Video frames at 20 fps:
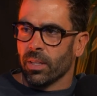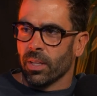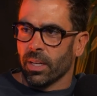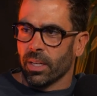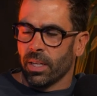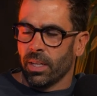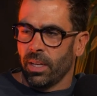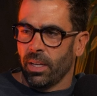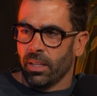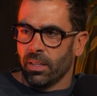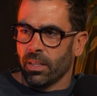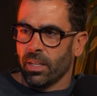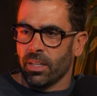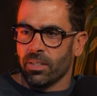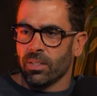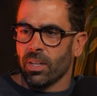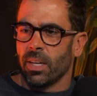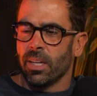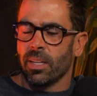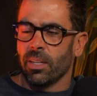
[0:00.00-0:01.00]
Like
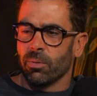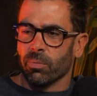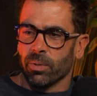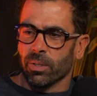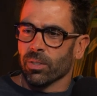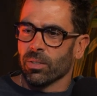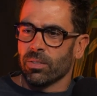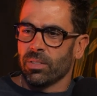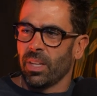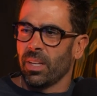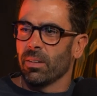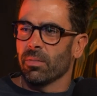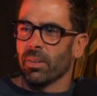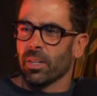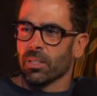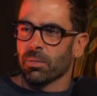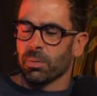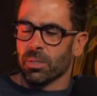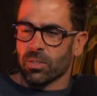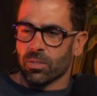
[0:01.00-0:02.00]
as any real estate
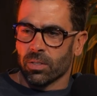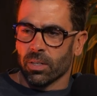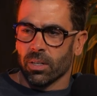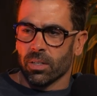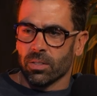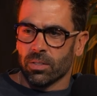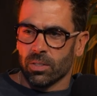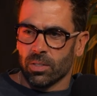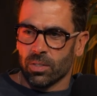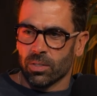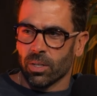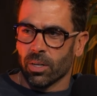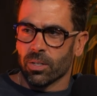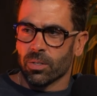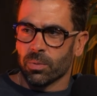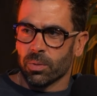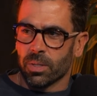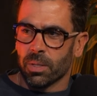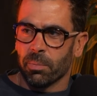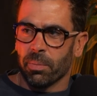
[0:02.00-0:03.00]
investment starts, it
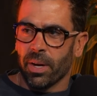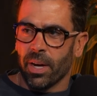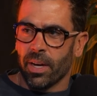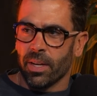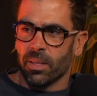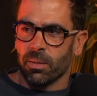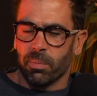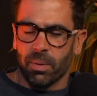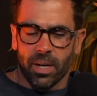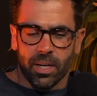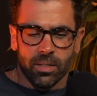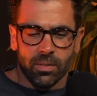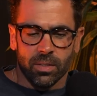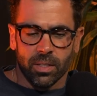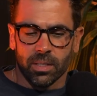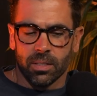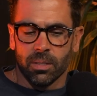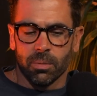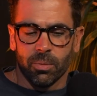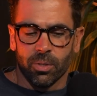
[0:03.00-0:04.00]
starts with the buy. The buy is
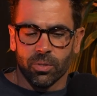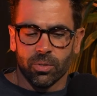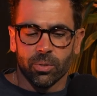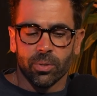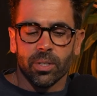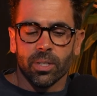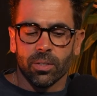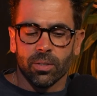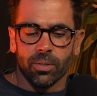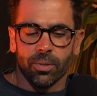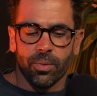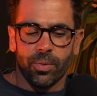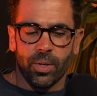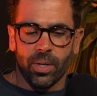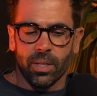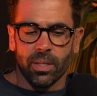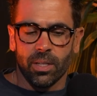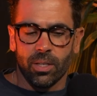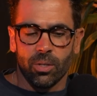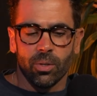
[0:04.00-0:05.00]
like the most critical
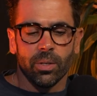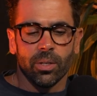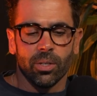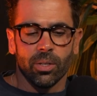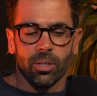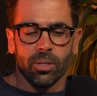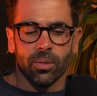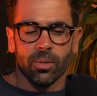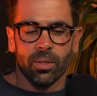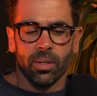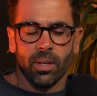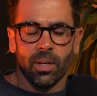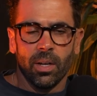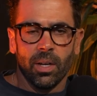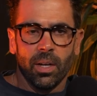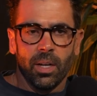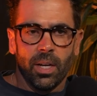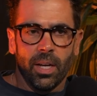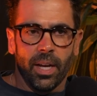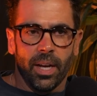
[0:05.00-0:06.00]
thing that you can do.
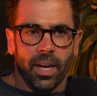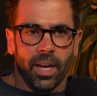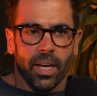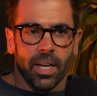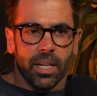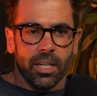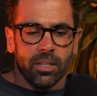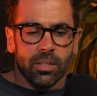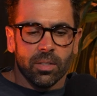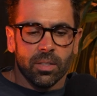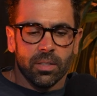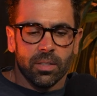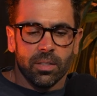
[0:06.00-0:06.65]
And